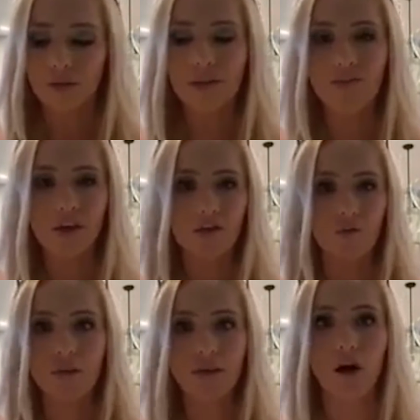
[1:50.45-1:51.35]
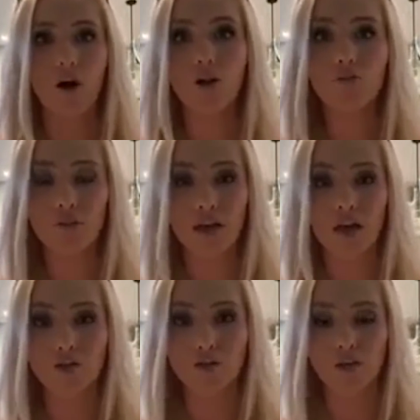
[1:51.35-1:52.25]
living really all over the
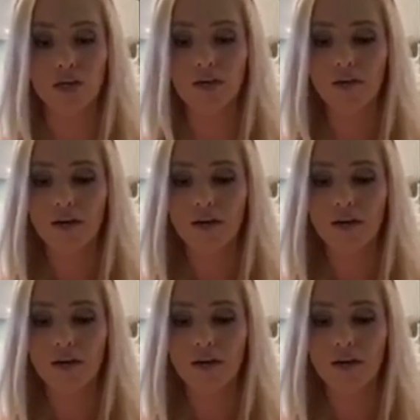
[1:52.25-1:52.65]
country